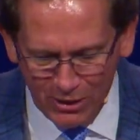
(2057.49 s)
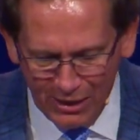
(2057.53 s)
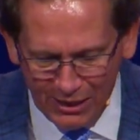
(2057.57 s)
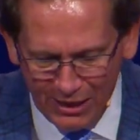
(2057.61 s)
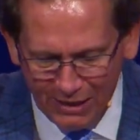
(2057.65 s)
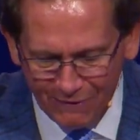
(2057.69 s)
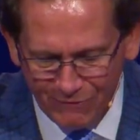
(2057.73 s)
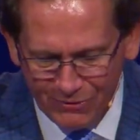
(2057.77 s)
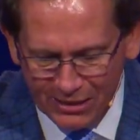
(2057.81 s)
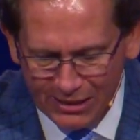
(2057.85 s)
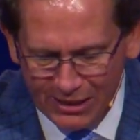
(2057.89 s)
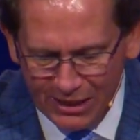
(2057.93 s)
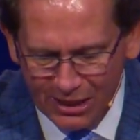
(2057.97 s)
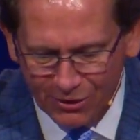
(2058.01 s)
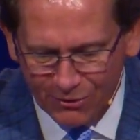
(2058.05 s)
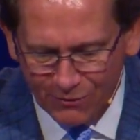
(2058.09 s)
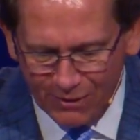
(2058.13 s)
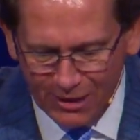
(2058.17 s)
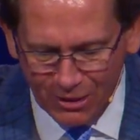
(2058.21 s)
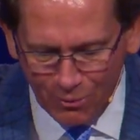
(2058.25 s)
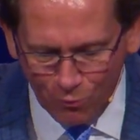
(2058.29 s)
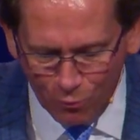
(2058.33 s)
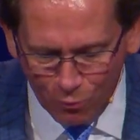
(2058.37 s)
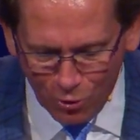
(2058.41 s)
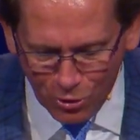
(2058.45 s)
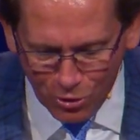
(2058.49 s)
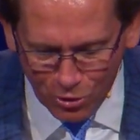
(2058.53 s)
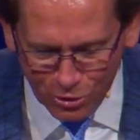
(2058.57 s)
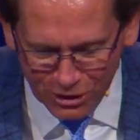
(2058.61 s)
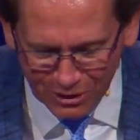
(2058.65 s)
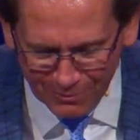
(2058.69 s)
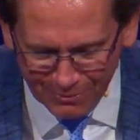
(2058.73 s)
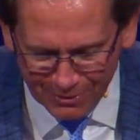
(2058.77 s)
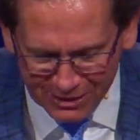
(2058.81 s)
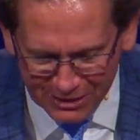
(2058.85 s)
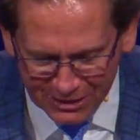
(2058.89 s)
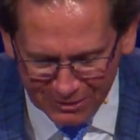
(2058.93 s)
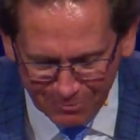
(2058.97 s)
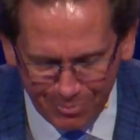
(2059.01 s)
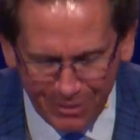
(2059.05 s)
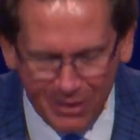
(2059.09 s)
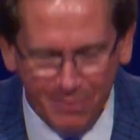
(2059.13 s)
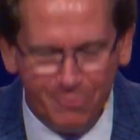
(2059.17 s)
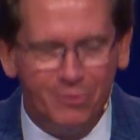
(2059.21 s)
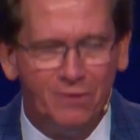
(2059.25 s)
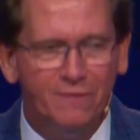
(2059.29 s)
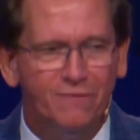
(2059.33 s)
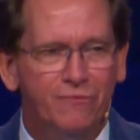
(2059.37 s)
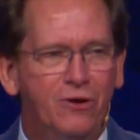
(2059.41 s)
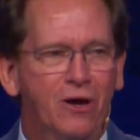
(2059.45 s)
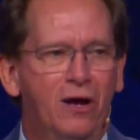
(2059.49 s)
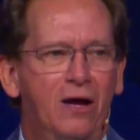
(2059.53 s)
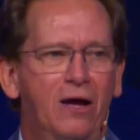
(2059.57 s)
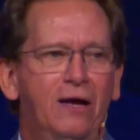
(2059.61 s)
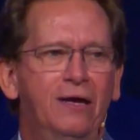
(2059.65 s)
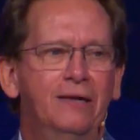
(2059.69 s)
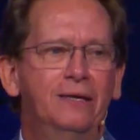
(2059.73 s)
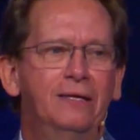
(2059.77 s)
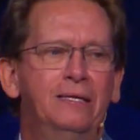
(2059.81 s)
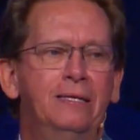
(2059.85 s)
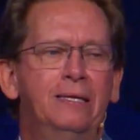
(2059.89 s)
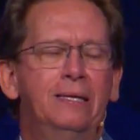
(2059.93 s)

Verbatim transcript: live together in worship as the people of God.